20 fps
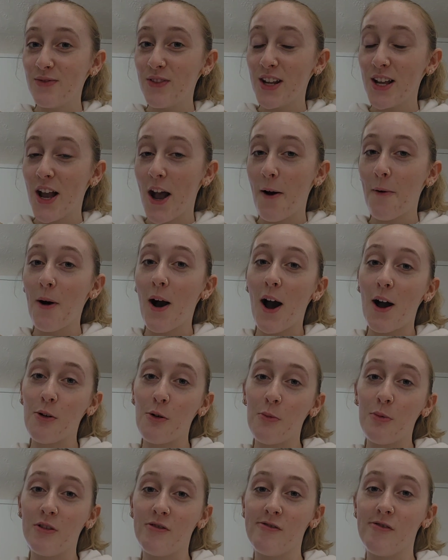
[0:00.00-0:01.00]
video, I
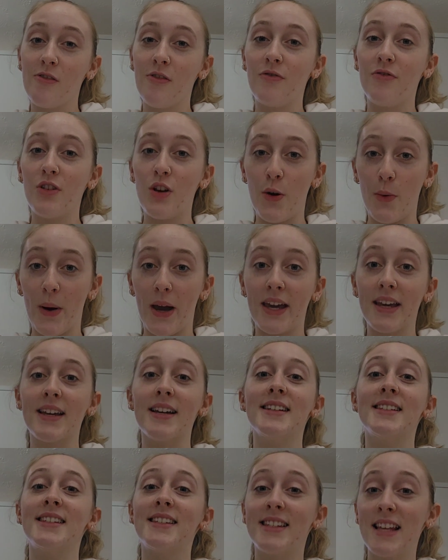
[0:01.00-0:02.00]
will be reviewing
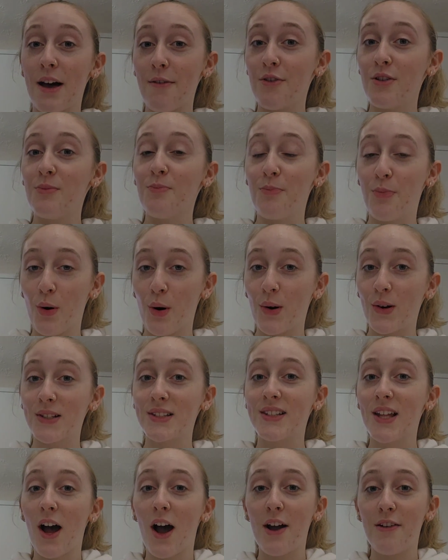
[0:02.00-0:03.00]
7 books
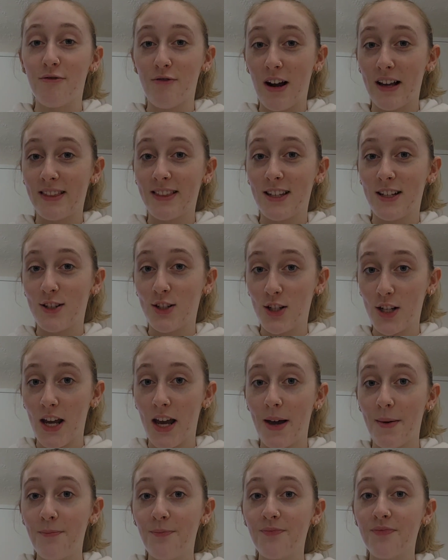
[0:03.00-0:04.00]
that I've read this
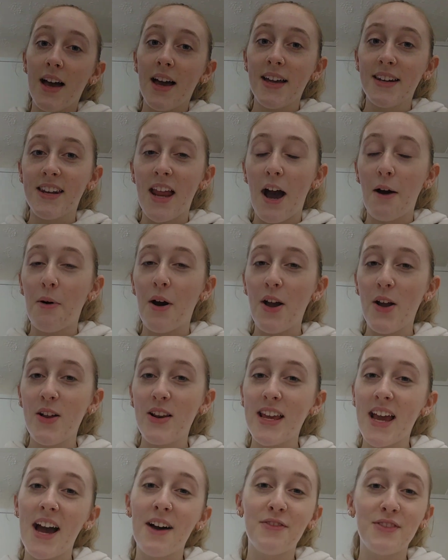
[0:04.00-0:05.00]
year. Now, I
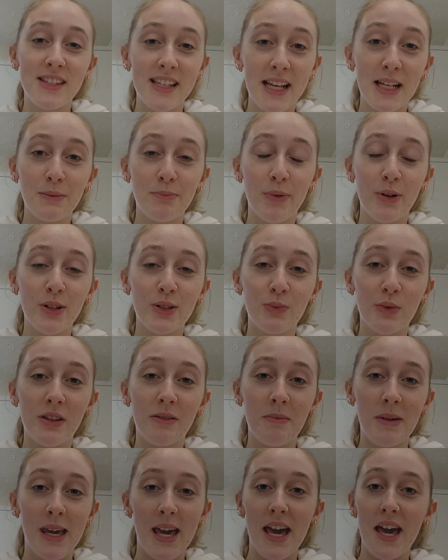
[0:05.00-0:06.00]
only have 6 books
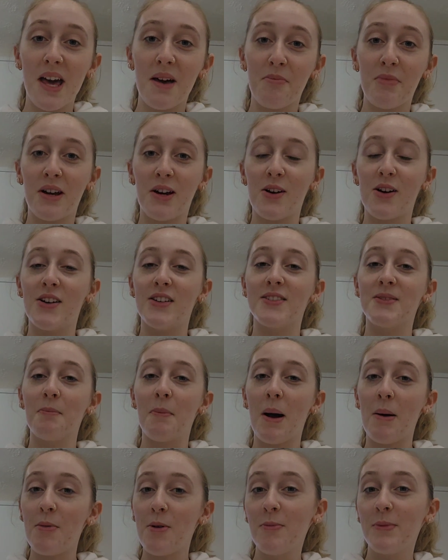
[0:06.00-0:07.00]
with me here because
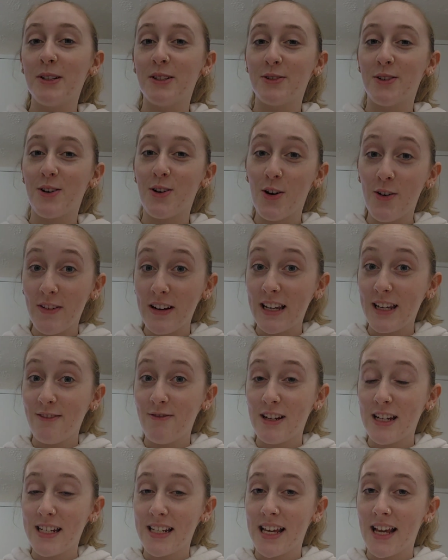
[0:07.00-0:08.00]
my mum is currently
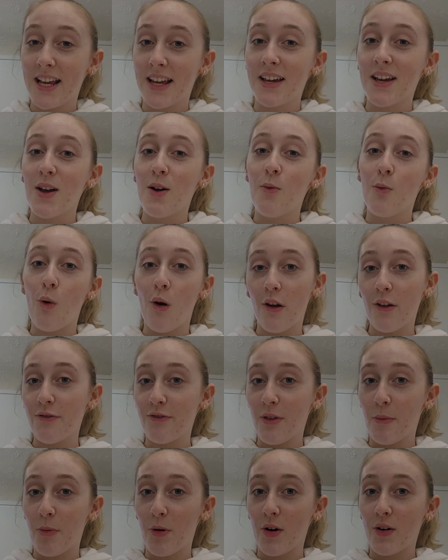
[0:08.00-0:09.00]
reading one
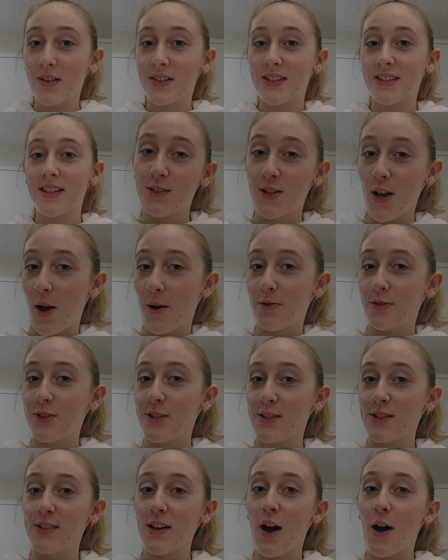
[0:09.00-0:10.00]
of the books. So,
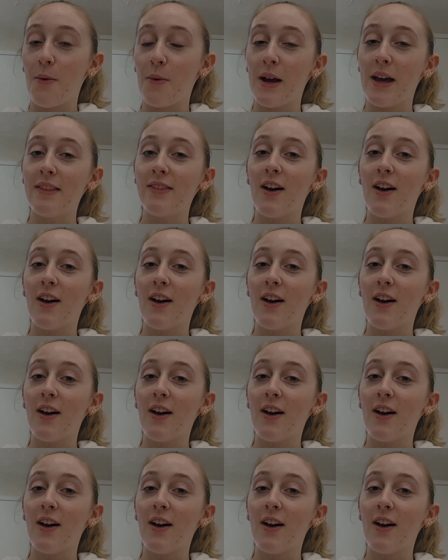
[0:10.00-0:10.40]
to start with,